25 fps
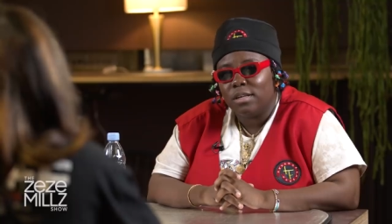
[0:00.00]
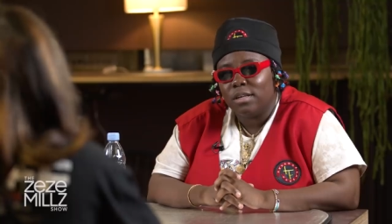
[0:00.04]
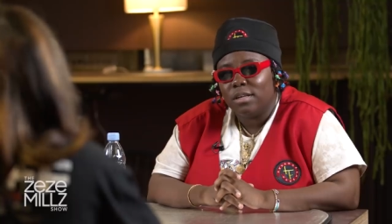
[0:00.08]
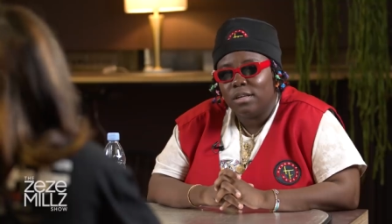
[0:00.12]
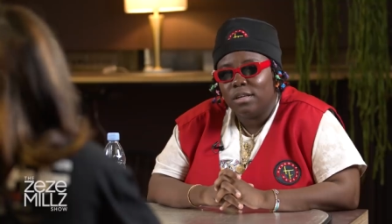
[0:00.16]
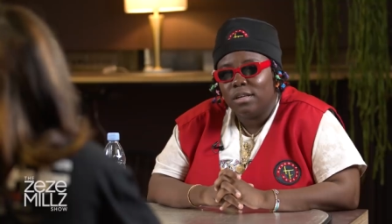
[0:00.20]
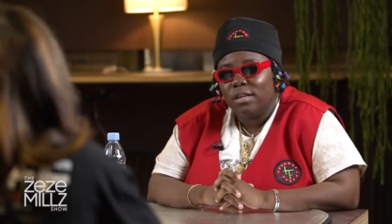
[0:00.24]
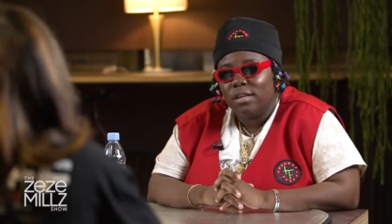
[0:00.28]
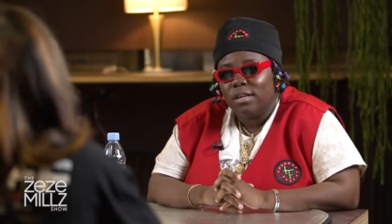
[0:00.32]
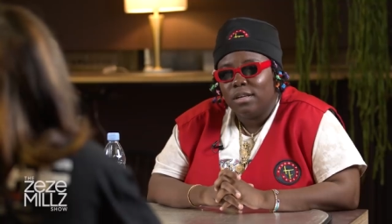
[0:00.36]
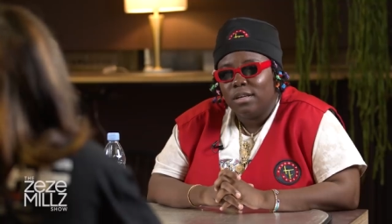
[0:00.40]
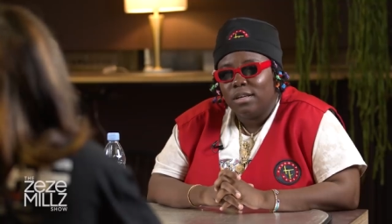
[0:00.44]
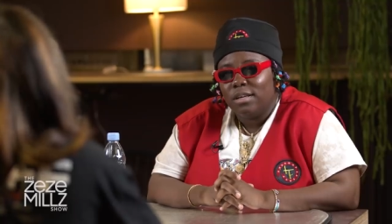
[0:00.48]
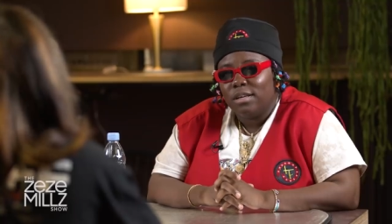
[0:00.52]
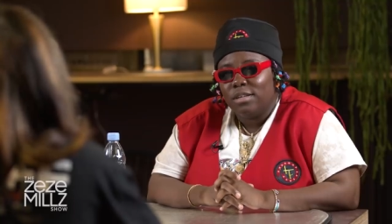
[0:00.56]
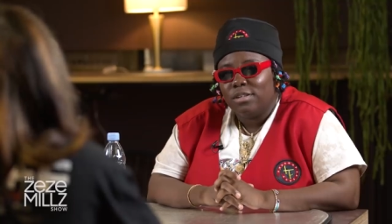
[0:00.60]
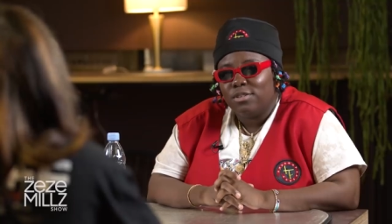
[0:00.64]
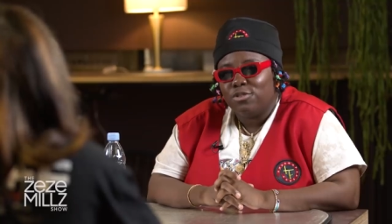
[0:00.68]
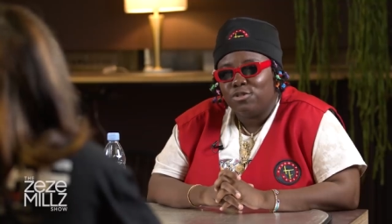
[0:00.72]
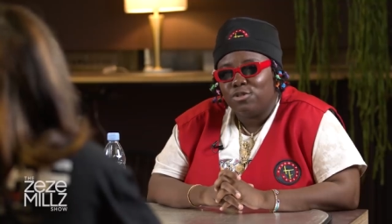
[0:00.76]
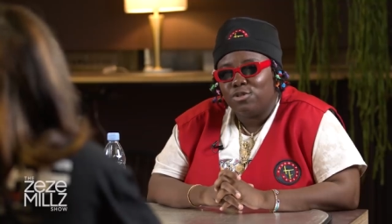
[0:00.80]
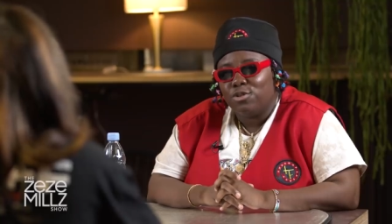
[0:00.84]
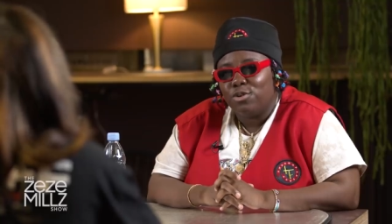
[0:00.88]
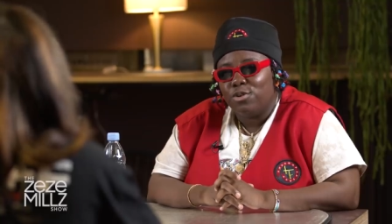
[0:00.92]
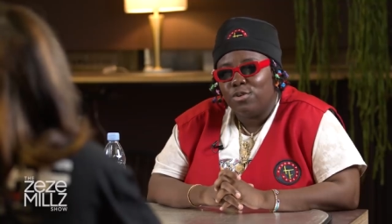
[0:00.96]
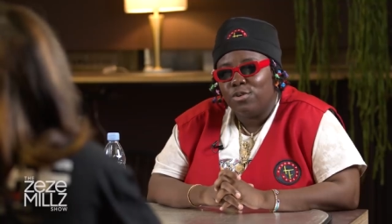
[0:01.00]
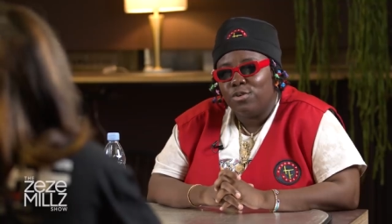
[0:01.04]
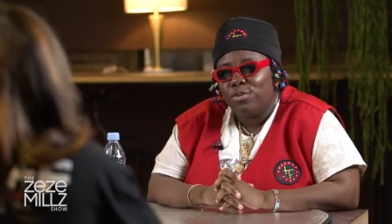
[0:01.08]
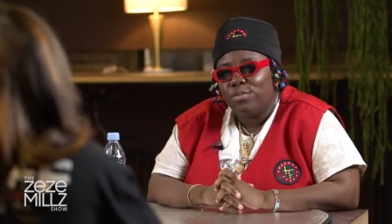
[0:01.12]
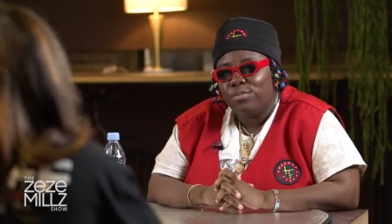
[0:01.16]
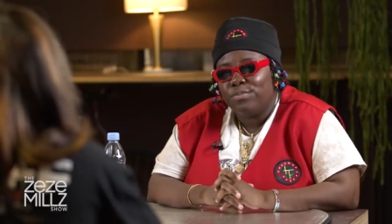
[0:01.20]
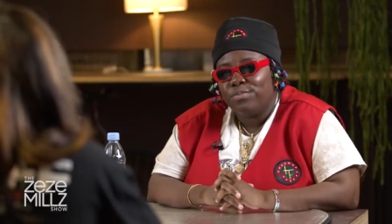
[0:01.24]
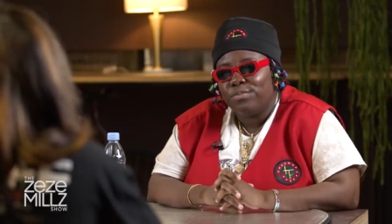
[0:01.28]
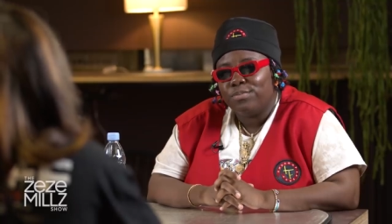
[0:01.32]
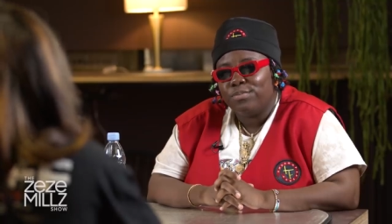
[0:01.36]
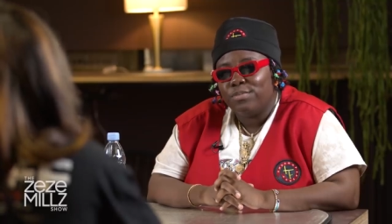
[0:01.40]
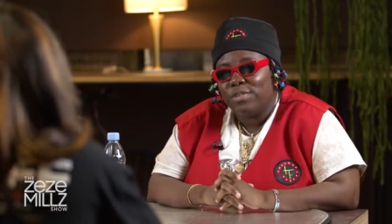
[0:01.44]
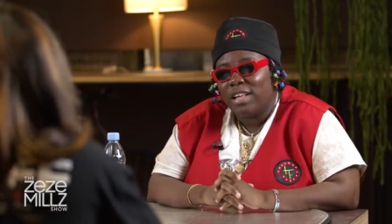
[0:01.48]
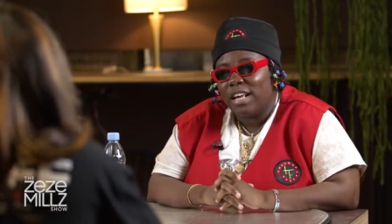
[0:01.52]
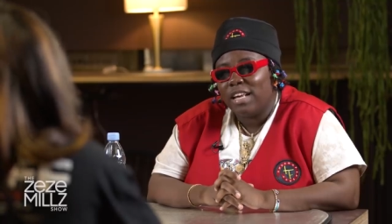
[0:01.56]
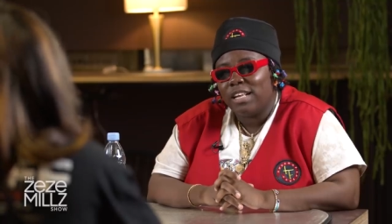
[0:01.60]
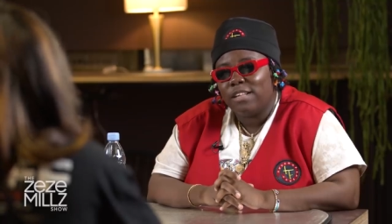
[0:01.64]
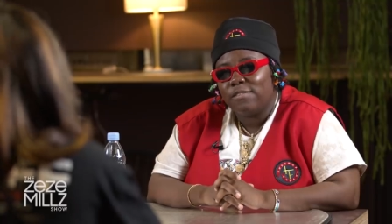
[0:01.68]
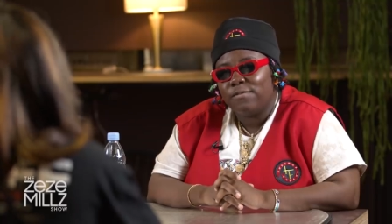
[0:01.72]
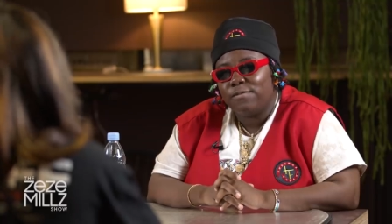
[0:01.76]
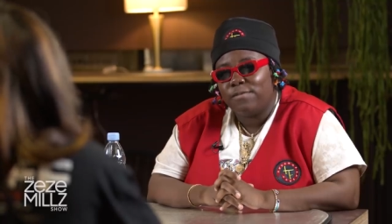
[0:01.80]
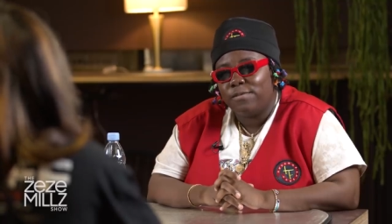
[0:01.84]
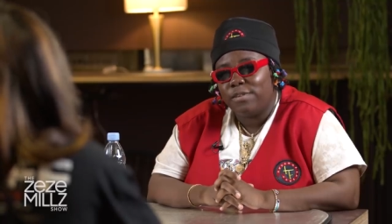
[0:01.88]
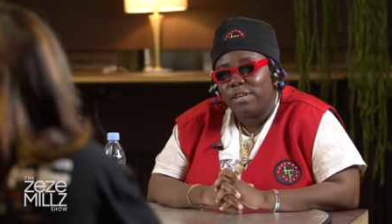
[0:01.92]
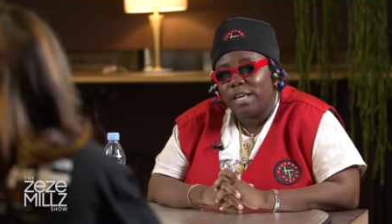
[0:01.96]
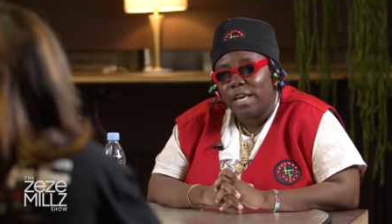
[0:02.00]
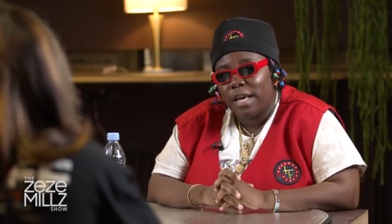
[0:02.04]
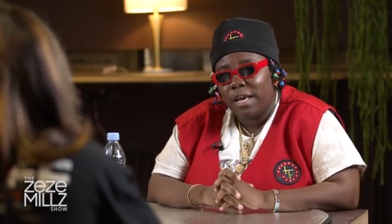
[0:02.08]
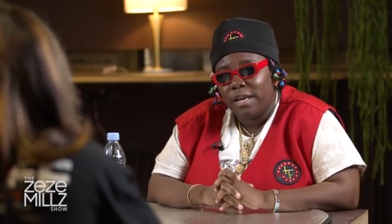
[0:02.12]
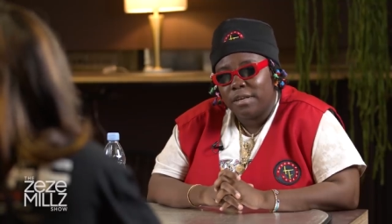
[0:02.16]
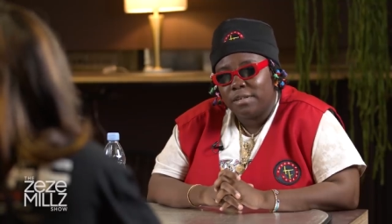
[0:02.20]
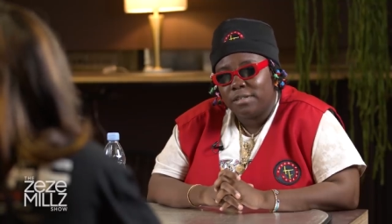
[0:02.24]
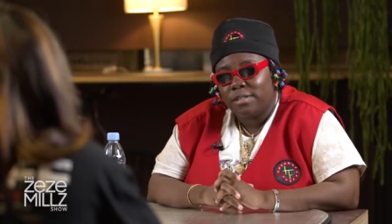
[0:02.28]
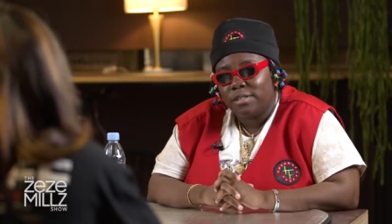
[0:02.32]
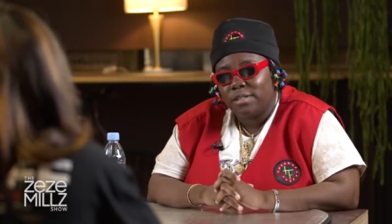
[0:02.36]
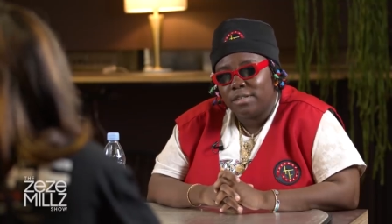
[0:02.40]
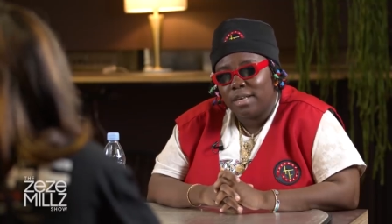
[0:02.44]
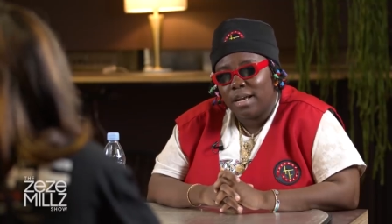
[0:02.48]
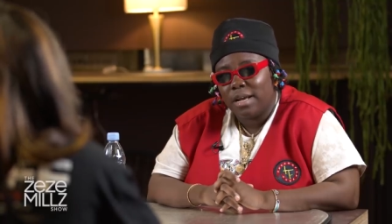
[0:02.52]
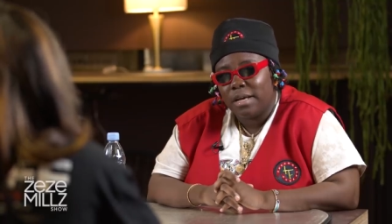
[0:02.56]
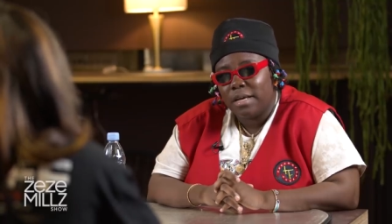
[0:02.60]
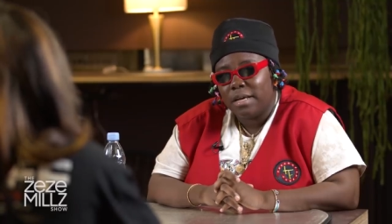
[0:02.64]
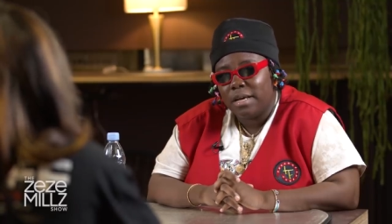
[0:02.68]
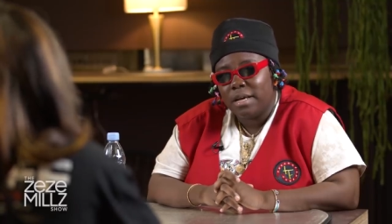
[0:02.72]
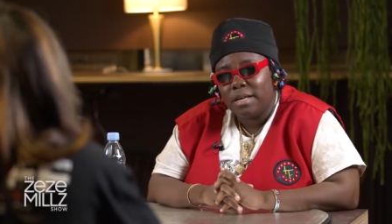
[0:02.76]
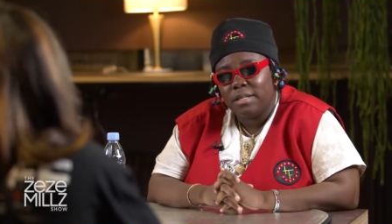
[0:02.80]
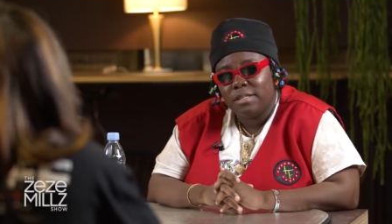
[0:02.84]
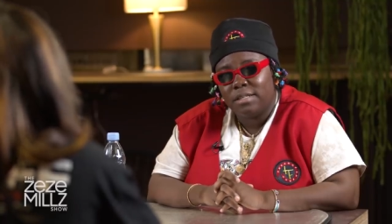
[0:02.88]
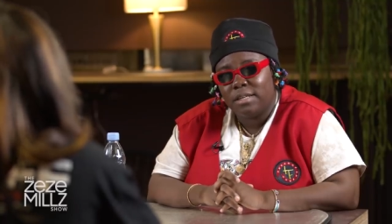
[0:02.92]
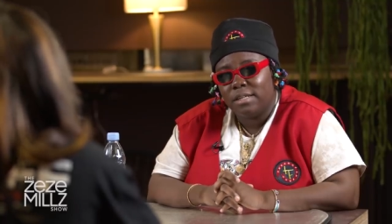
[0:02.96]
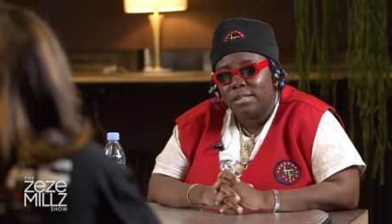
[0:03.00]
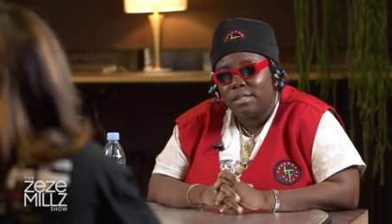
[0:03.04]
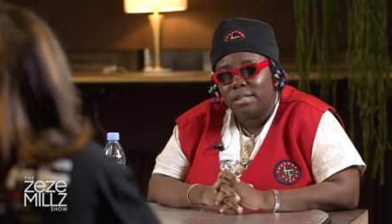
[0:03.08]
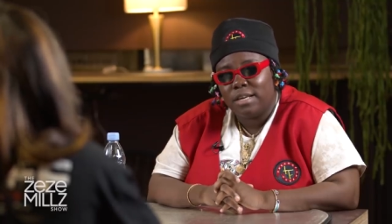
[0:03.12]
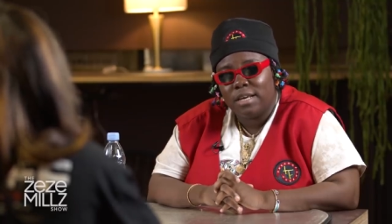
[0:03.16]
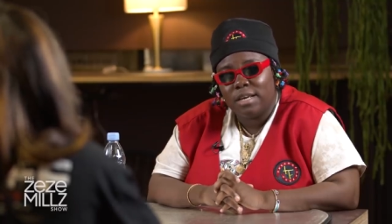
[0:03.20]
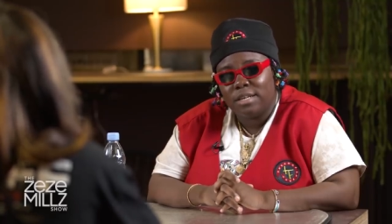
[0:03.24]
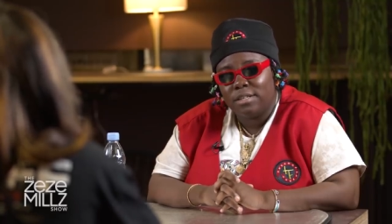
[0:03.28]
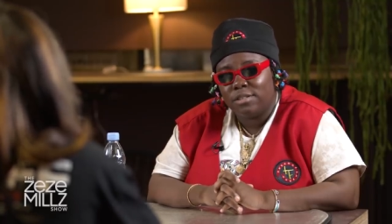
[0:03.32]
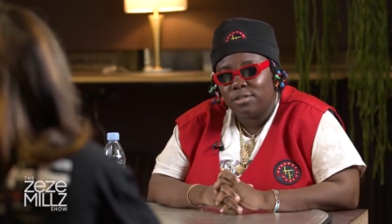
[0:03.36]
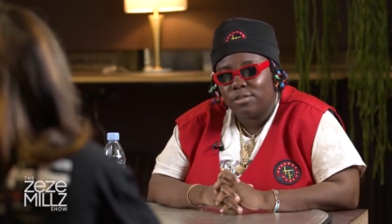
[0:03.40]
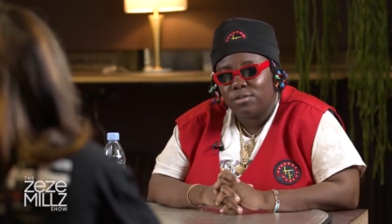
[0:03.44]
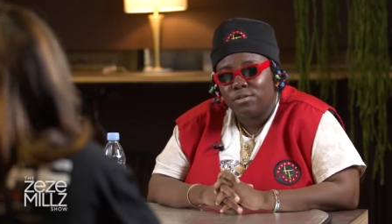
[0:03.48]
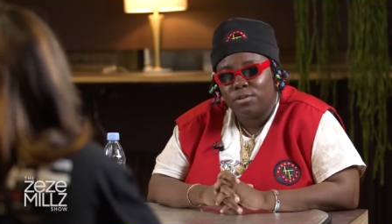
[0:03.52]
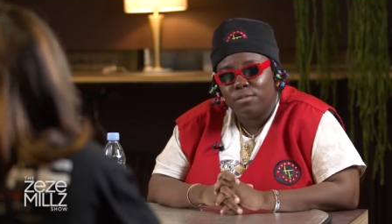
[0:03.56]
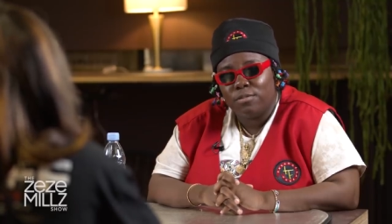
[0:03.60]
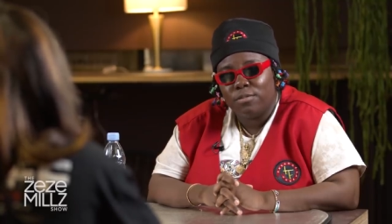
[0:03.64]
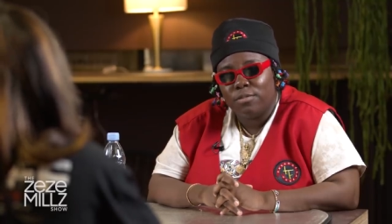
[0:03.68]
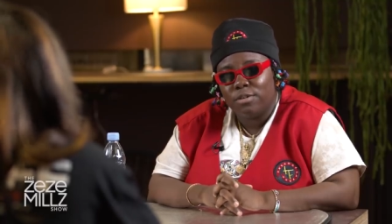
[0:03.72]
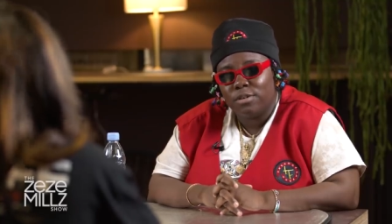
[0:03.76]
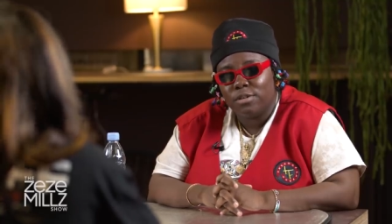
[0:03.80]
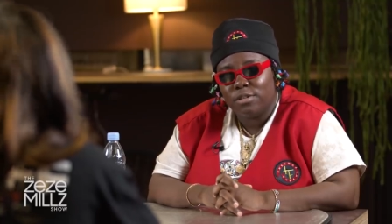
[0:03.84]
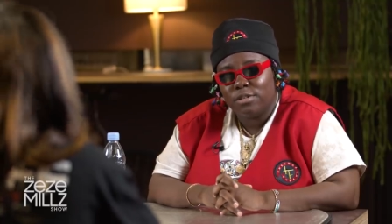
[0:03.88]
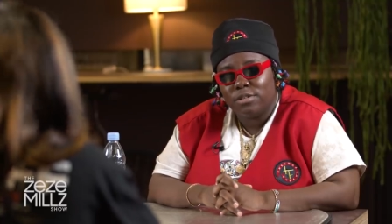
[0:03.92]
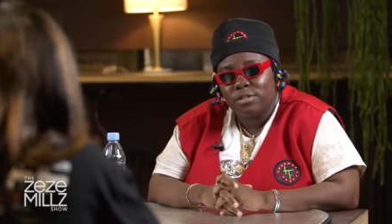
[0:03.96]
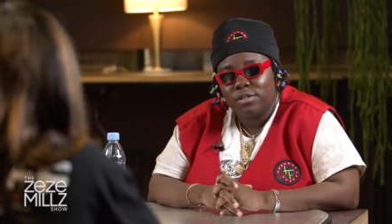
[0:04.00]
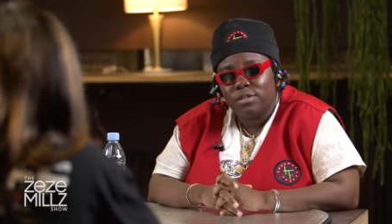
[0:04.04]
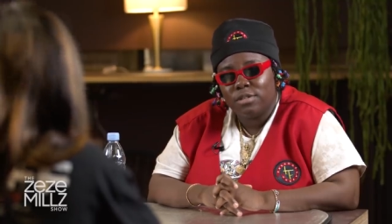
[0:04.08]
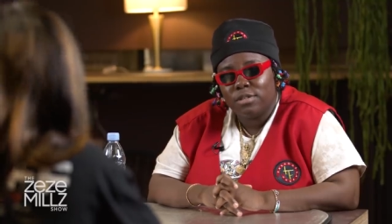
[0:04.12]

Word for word: Okay, right. So like Case, I hated Case so much.